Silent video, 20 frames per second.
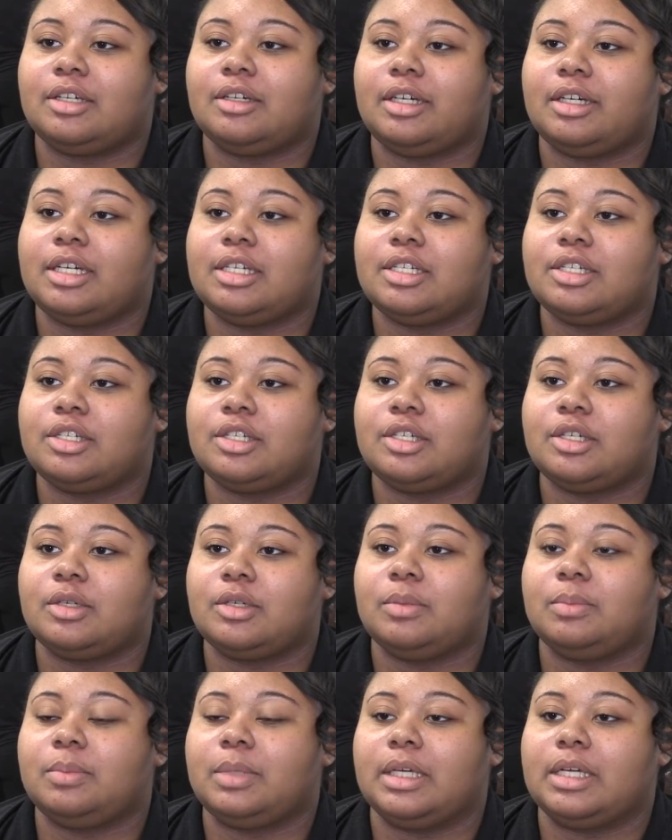Career
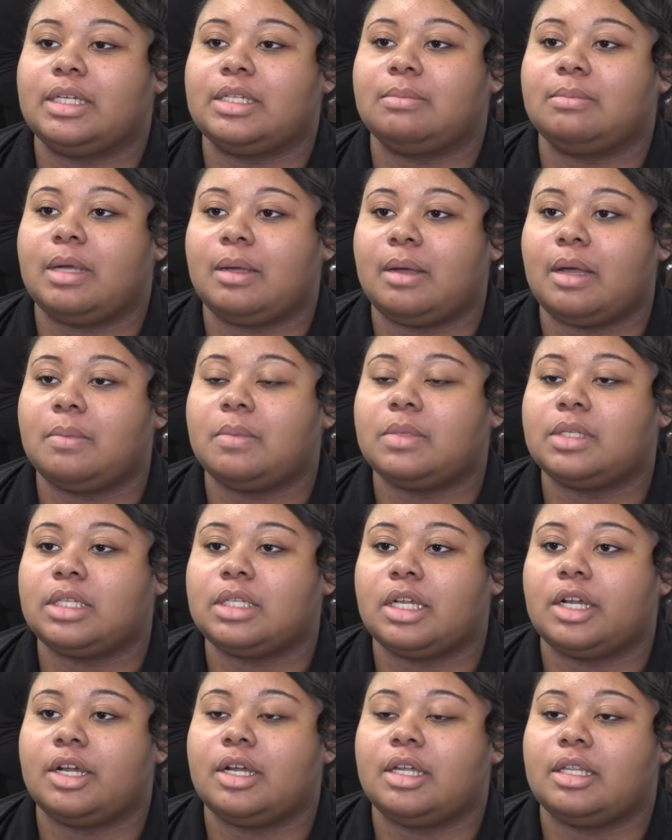Institute because my mom
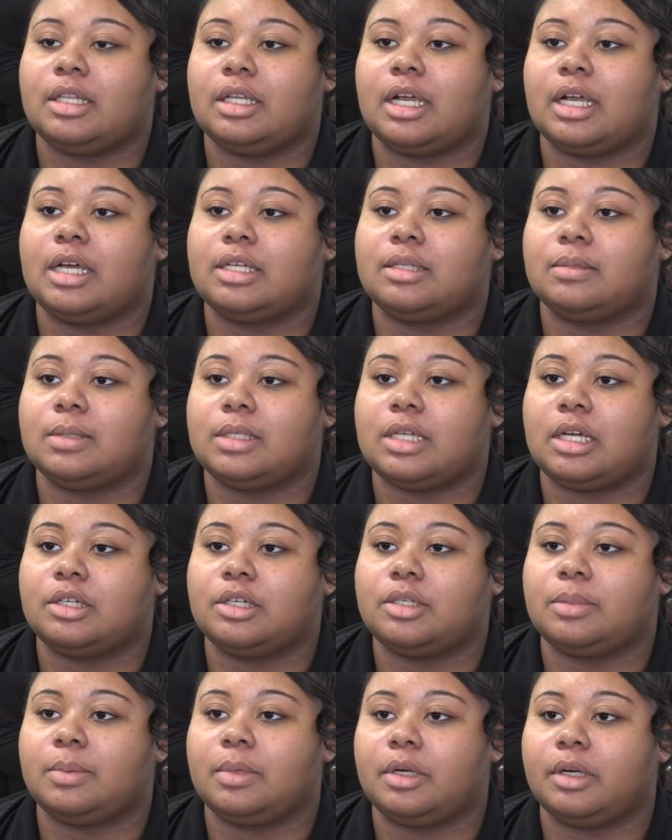was here in the
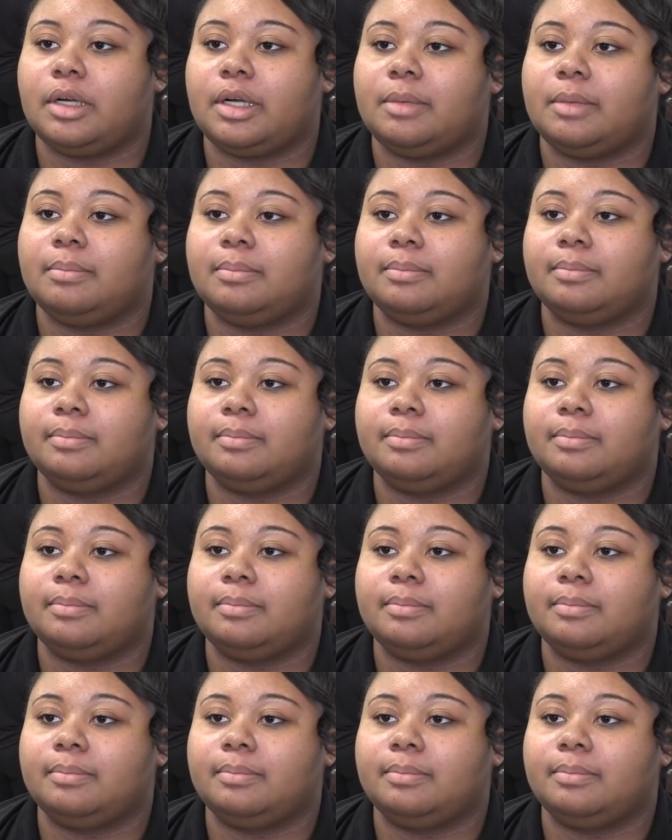cosmetology program.